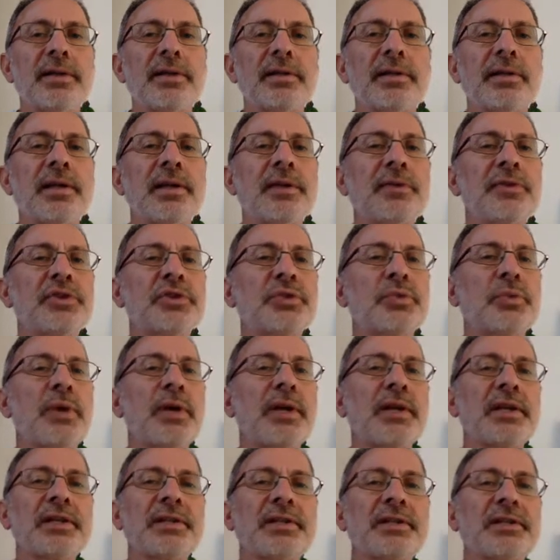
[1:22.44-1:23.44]
Now this
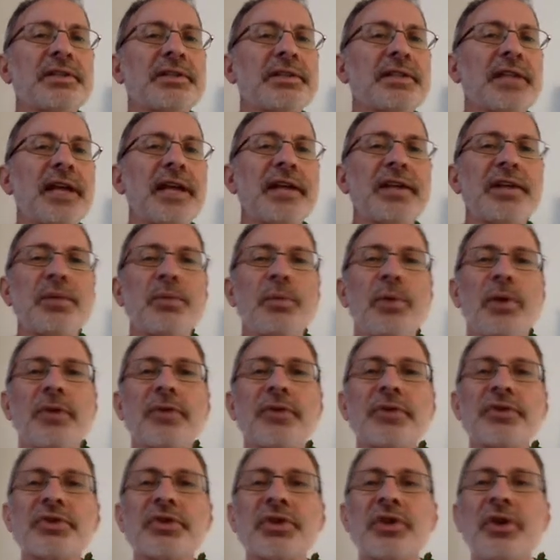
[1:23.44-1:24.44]
one, so I didn't want
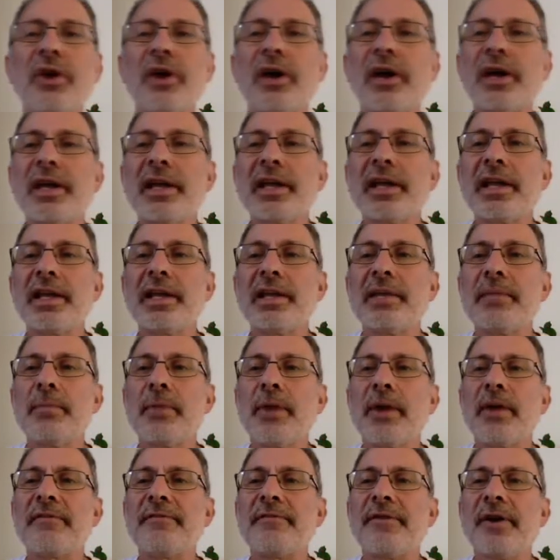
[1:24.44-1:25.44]
this guy in
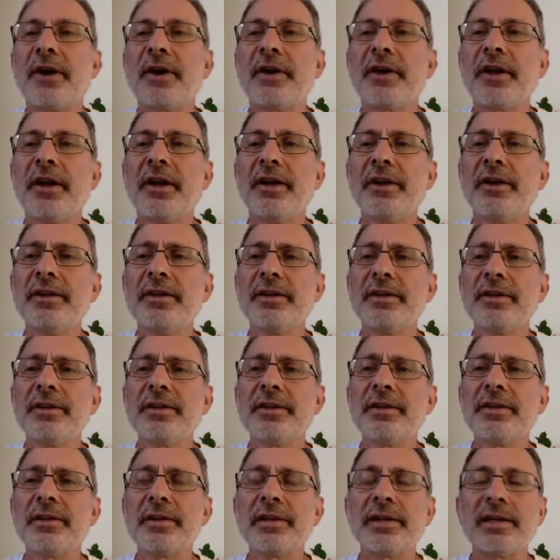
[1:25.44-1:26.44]
my photo.
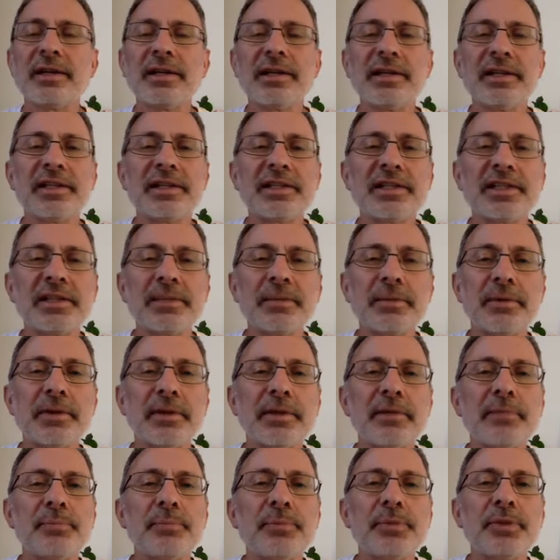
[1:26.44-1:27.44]
And let's see what
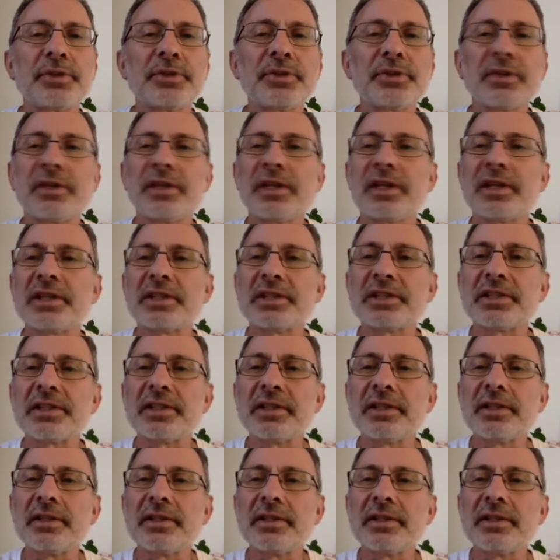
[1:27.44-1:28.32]
InPixio does